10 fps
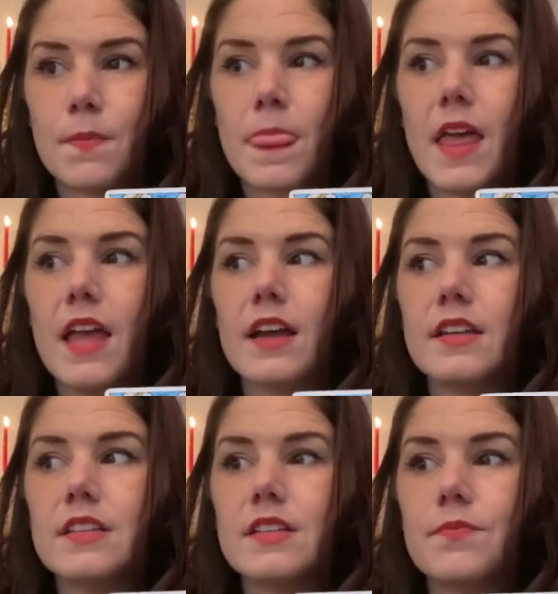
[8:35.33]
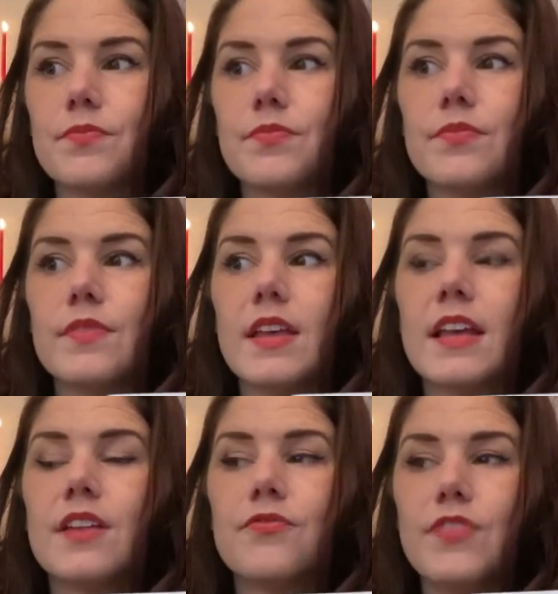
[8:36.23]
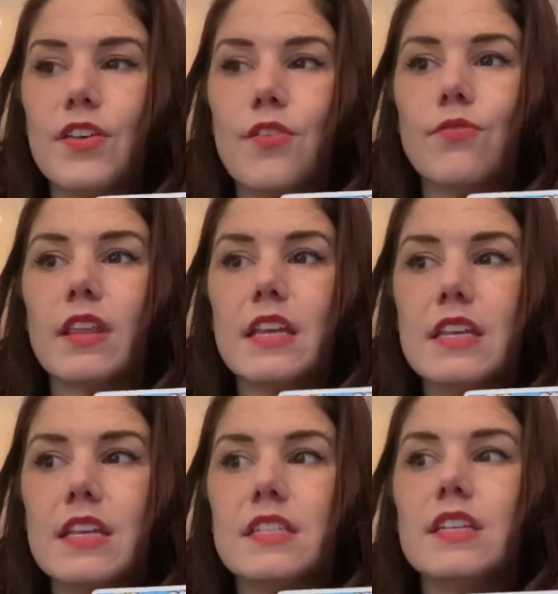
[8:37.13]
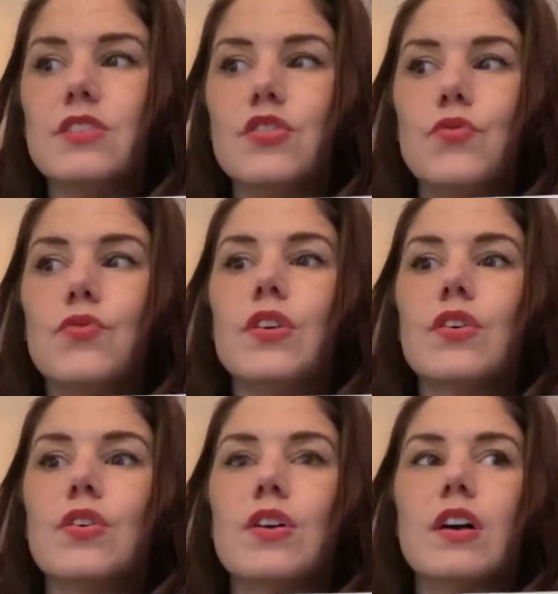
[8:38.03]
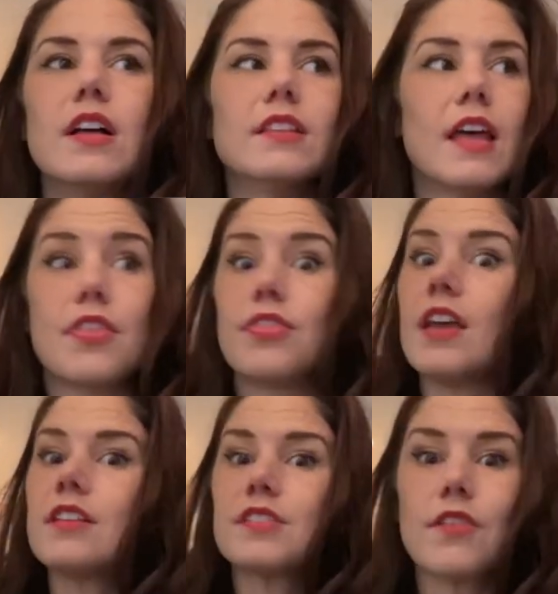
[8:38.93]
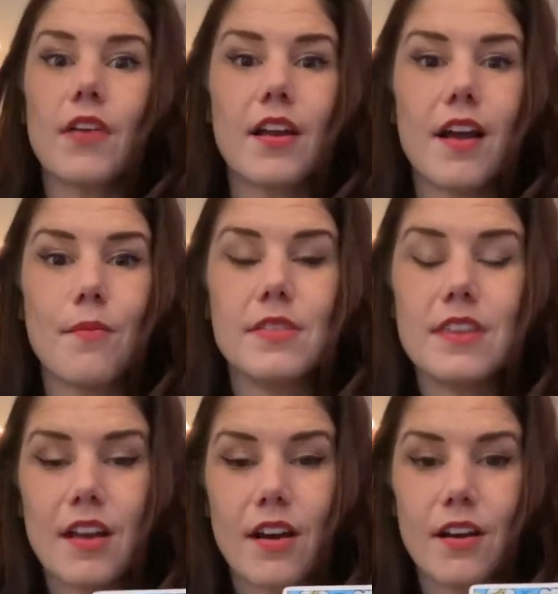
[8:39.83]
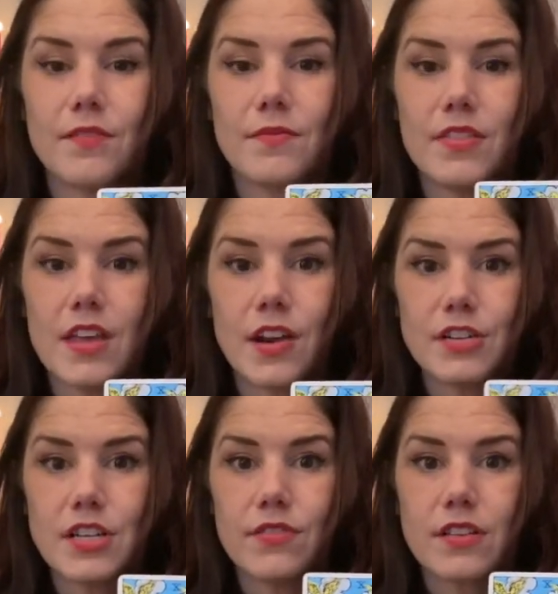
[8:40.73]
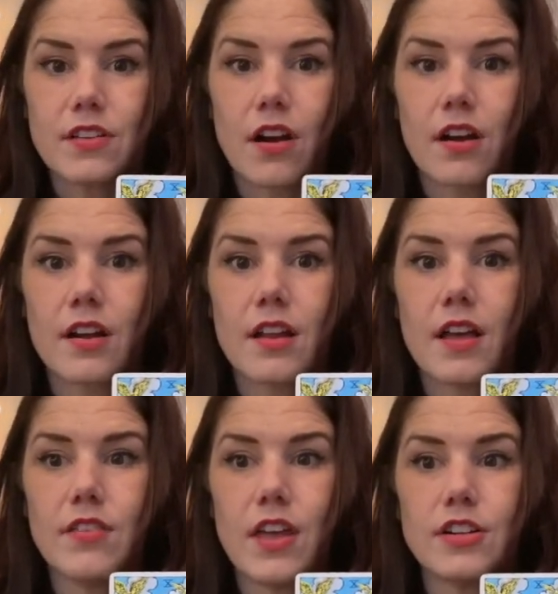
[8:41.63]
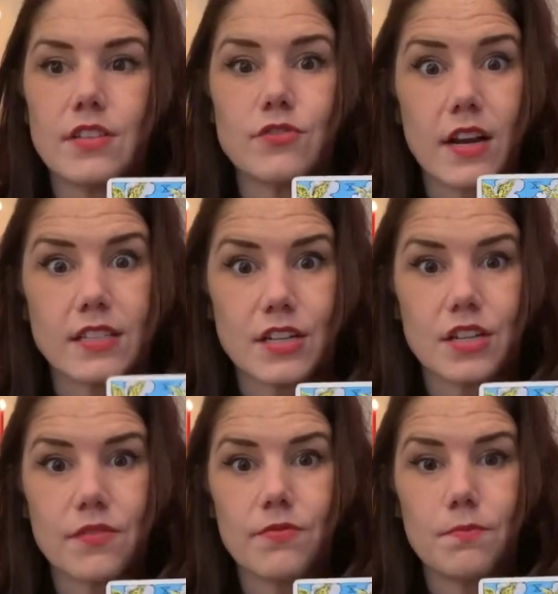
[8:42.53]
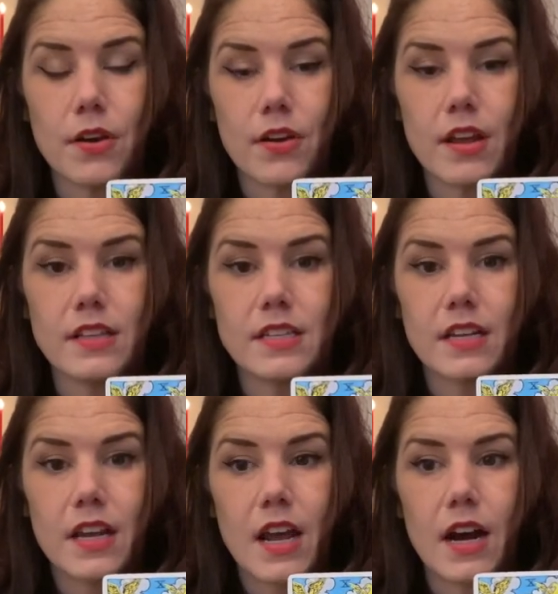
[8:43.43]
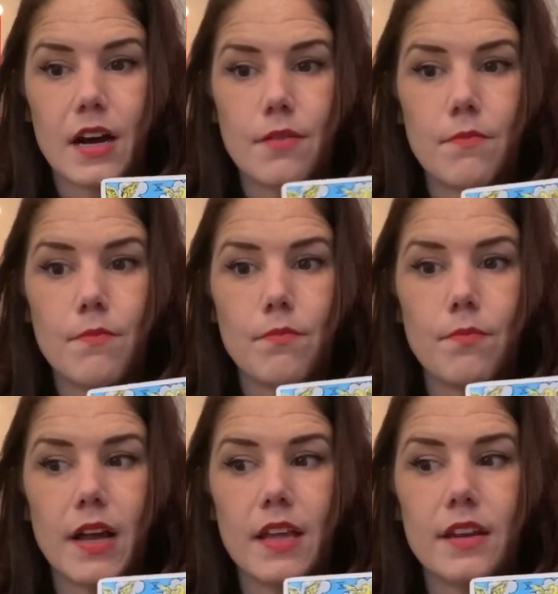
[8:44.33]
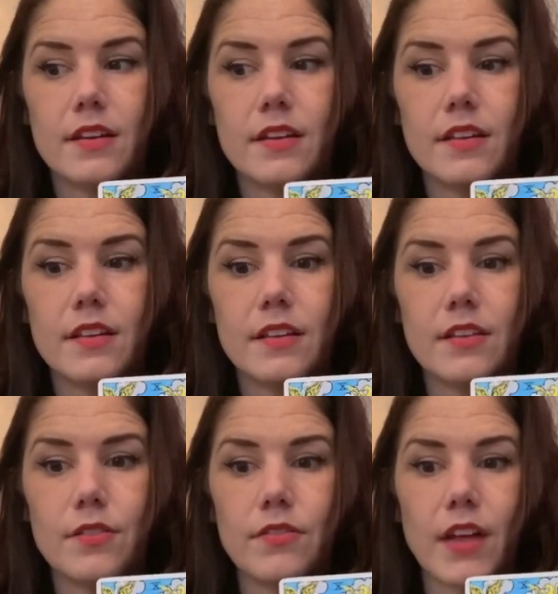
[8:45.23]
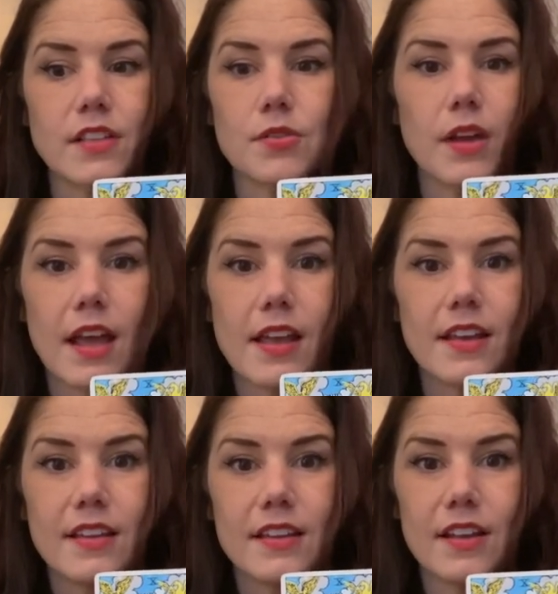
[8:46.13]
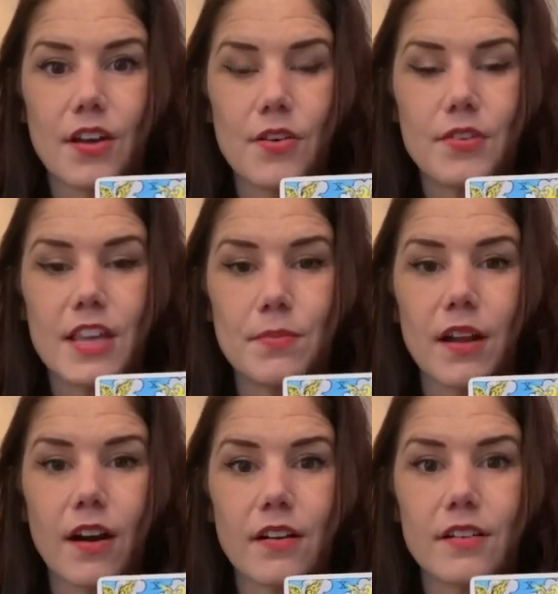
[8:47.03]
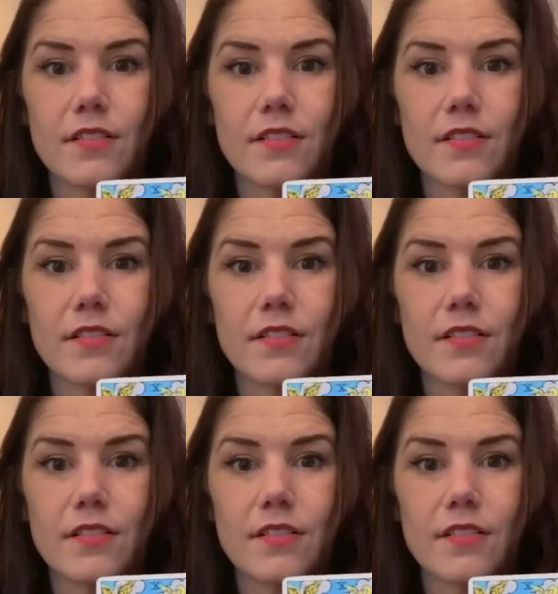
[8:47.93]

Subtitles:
and it can feel really easy to feel like things are very up in the air in the energy of this card and the energy of transition periods. But that's okay. Keeping our